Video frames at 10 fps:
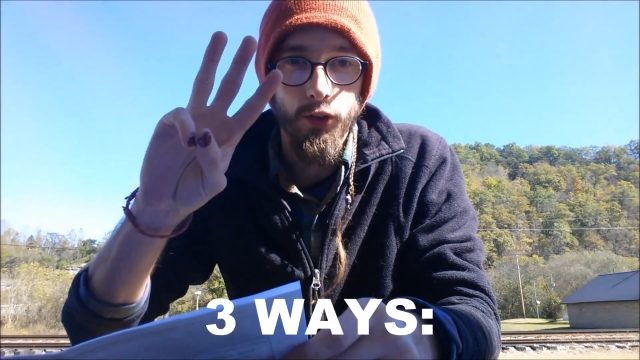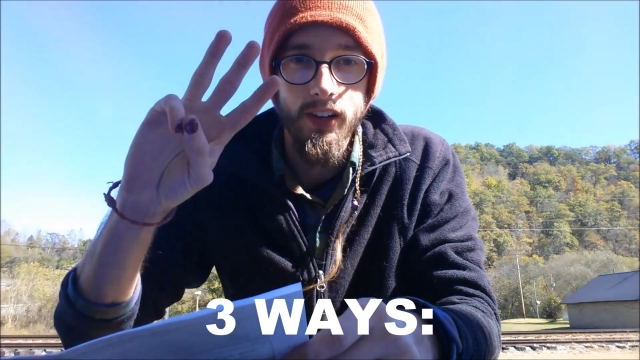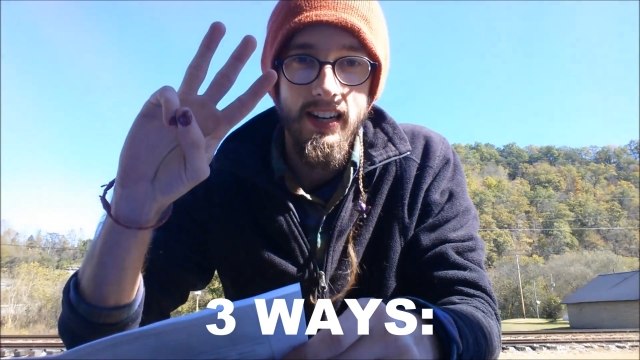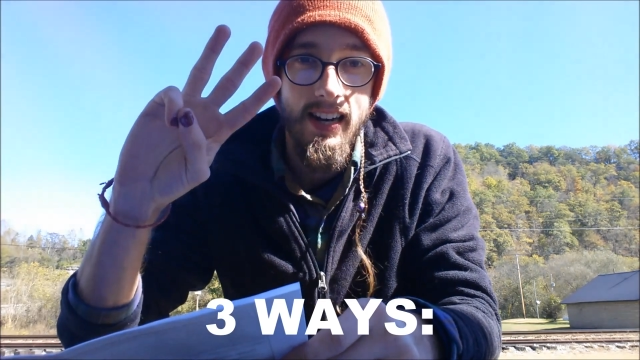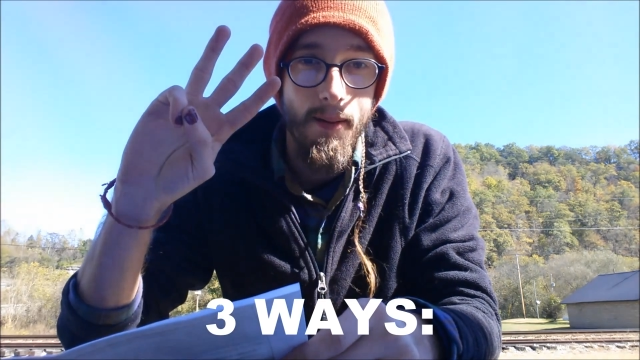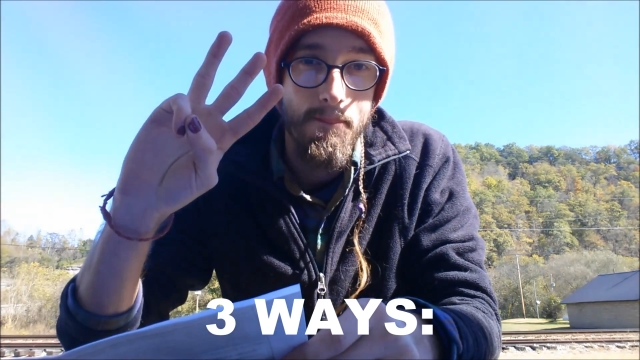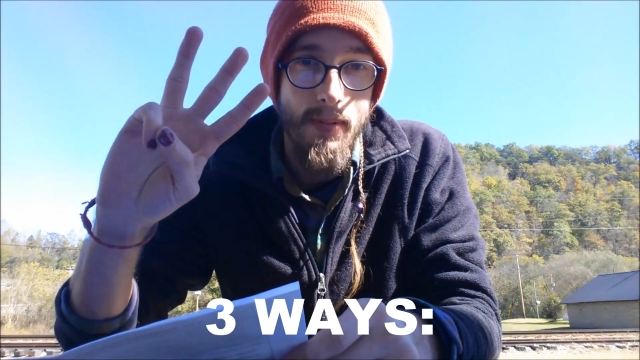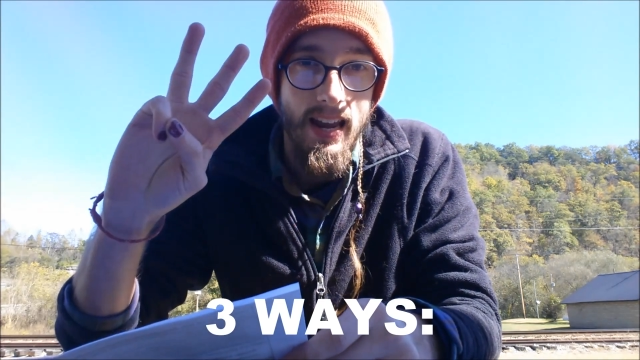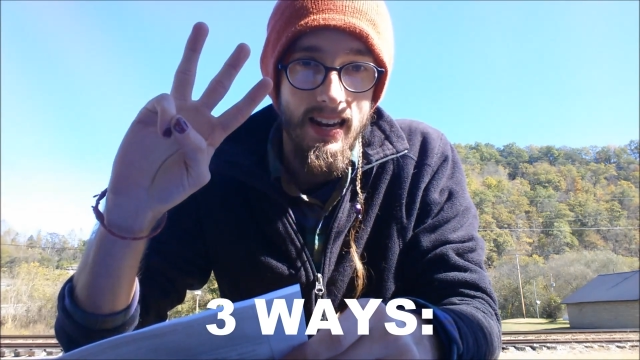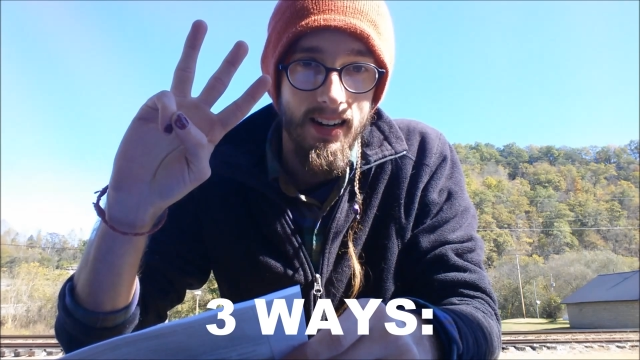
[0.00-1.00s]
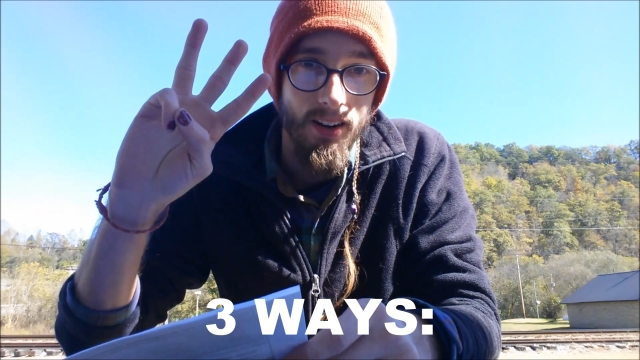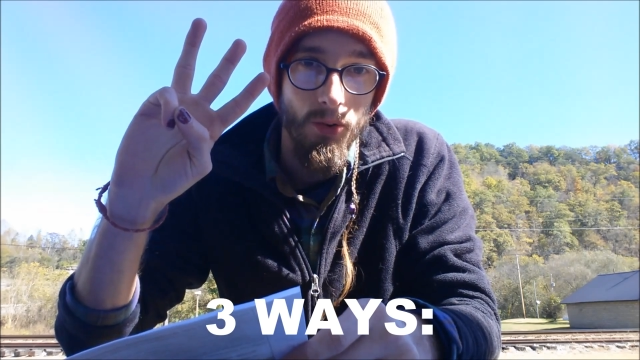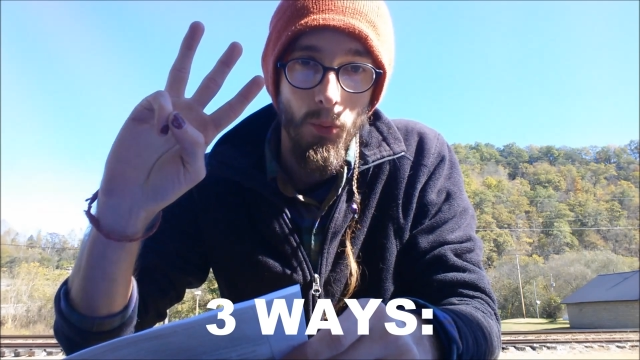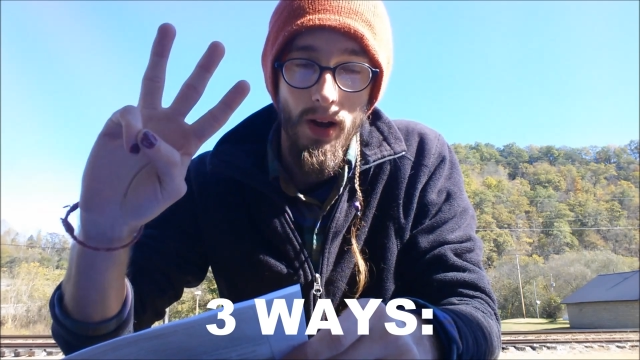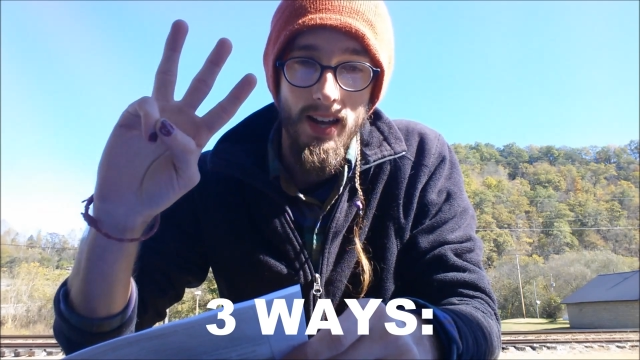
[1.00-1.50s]
3 main
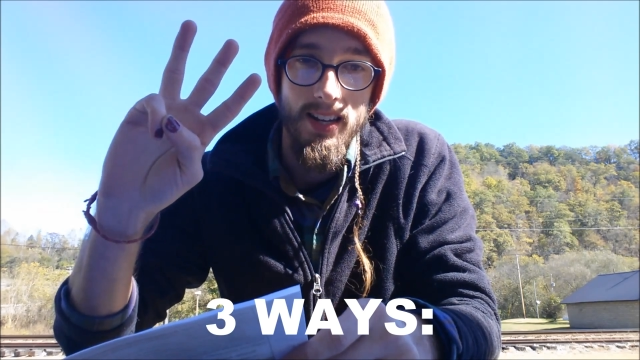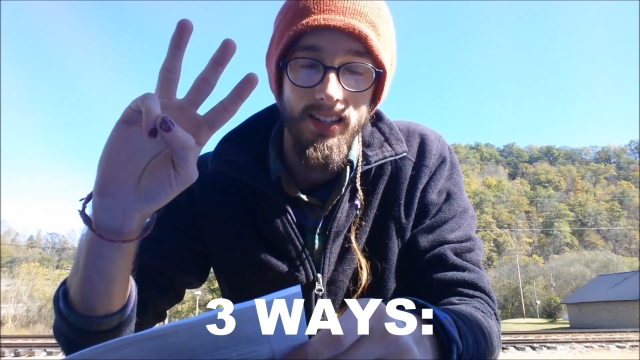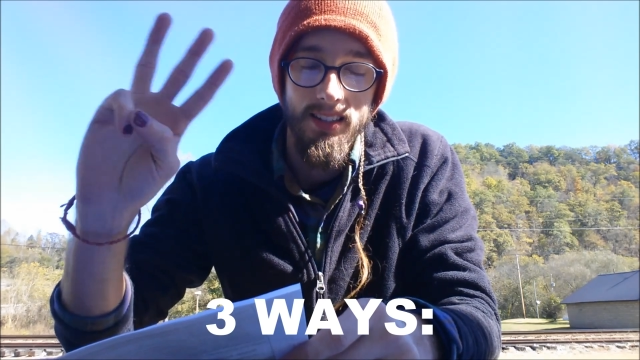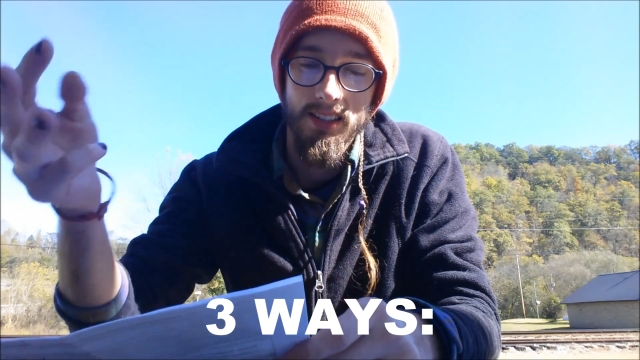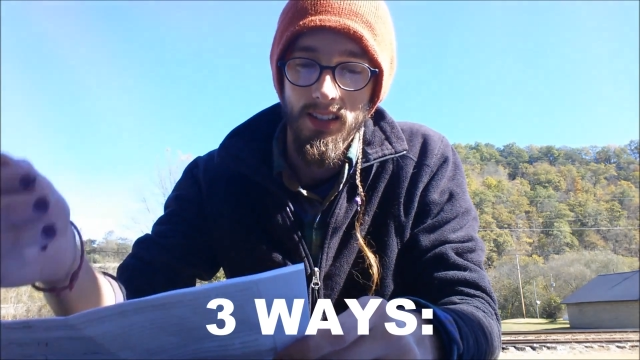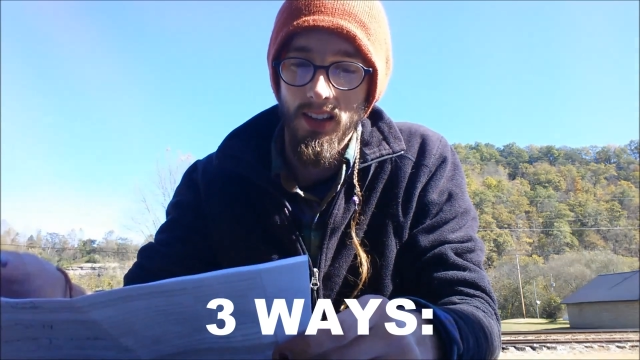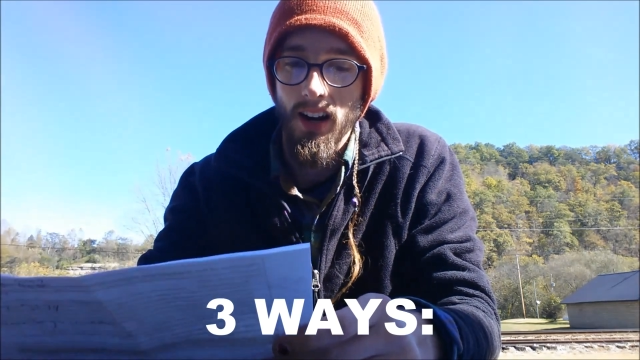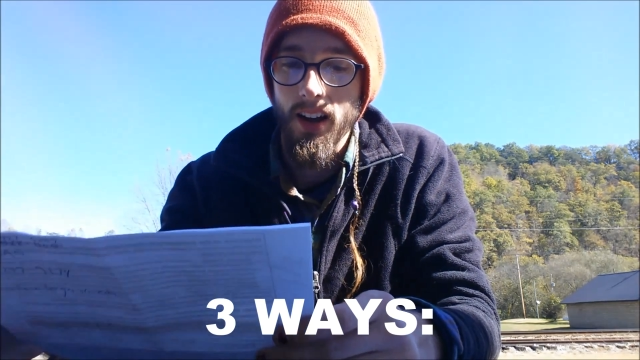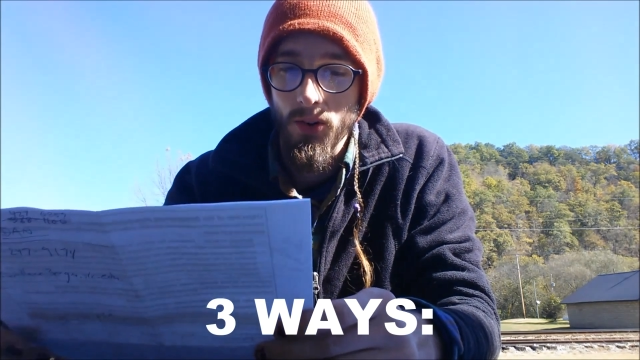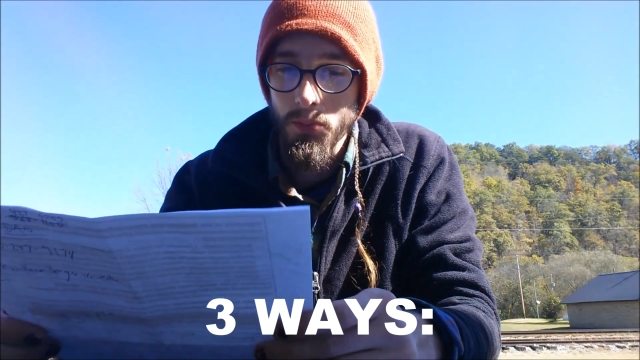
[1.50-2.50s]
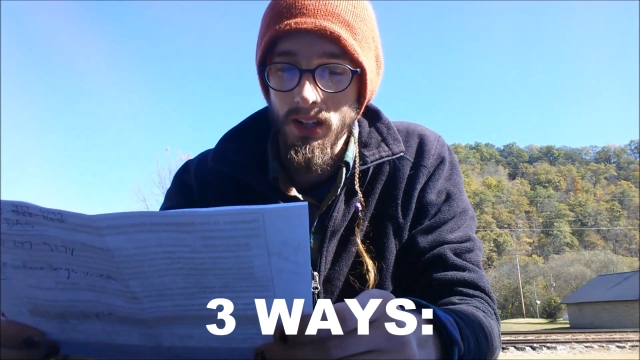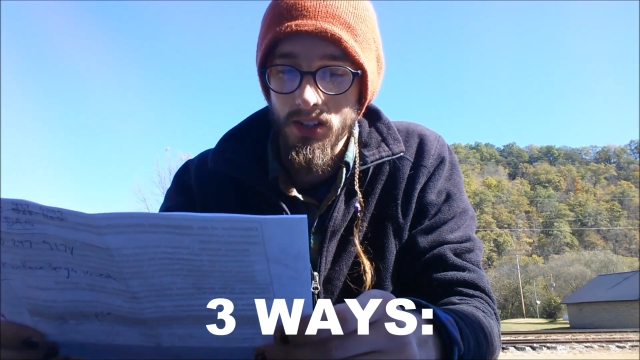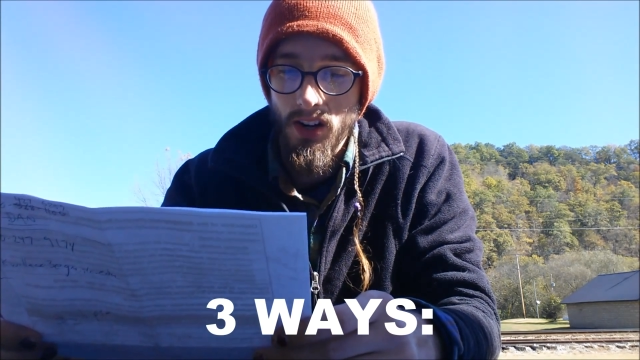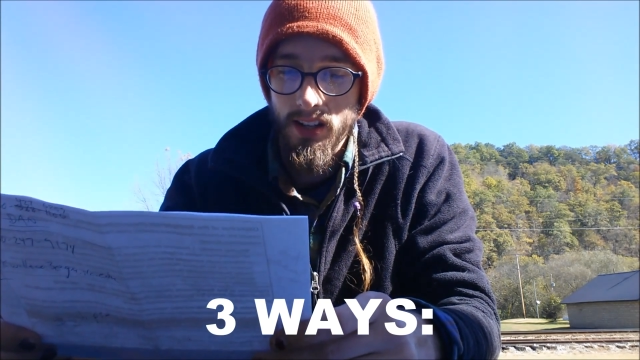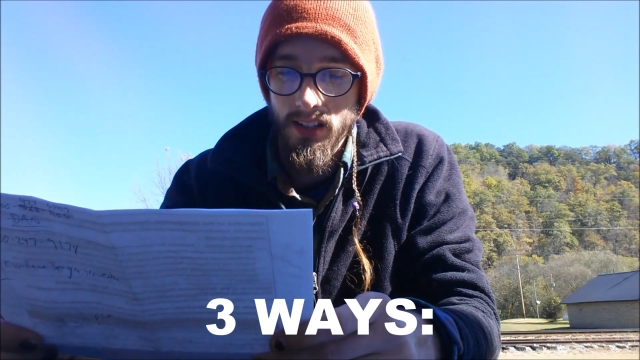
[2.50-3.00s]
ways that I will
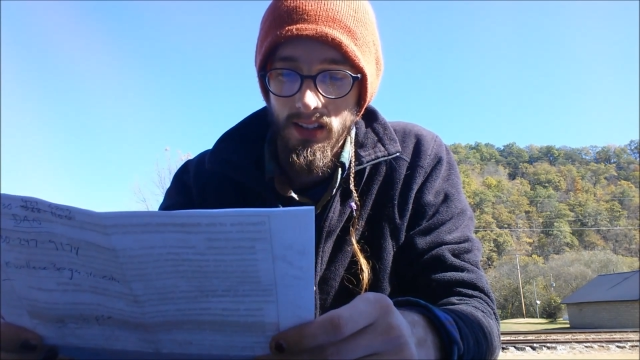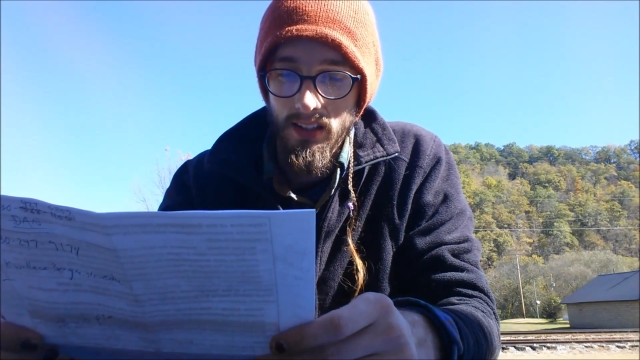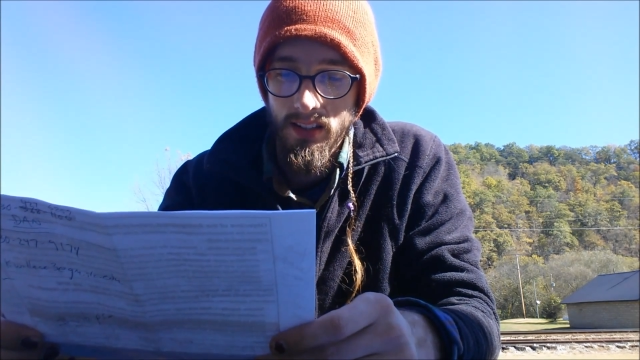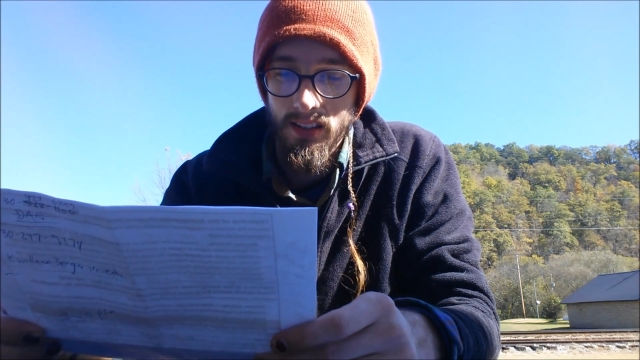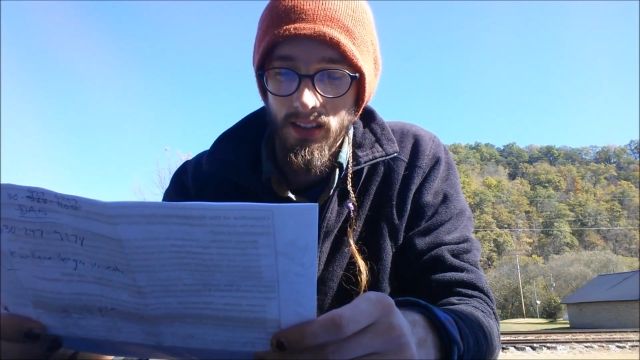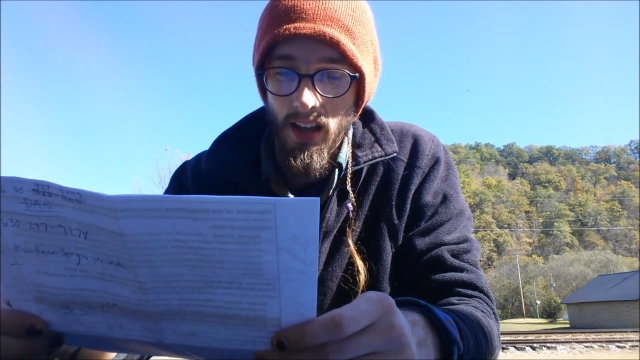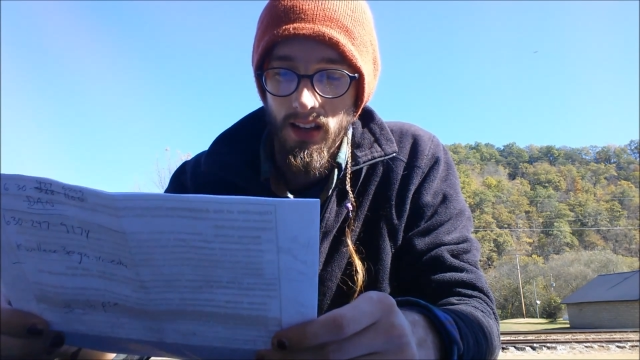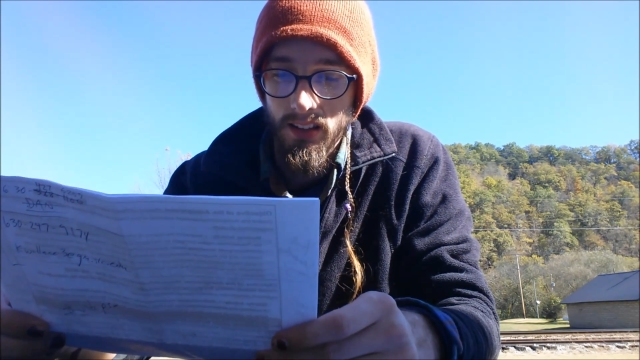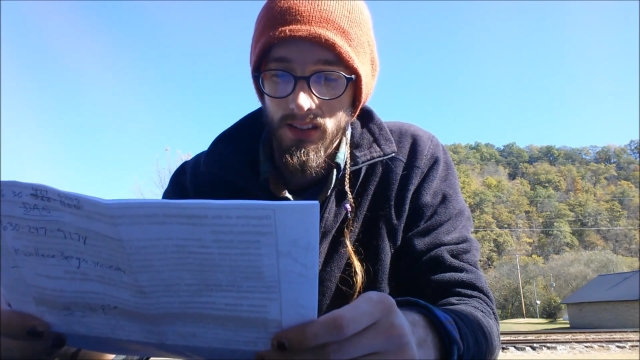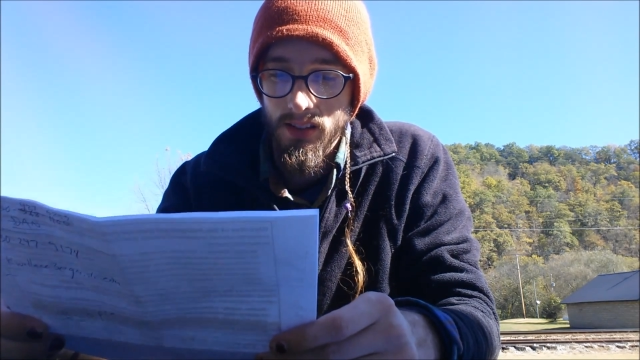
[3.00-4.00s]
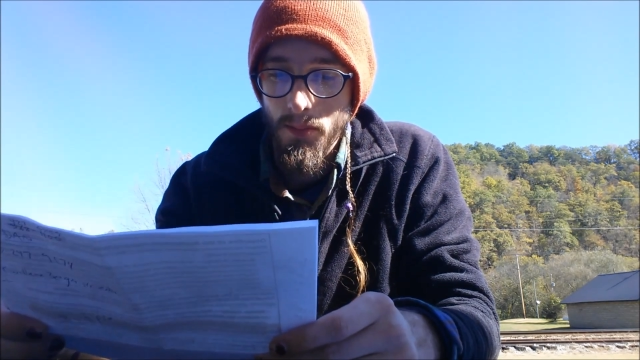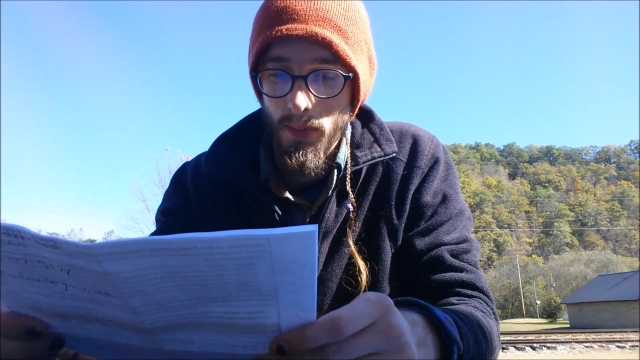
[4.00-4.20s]
be addressing these things,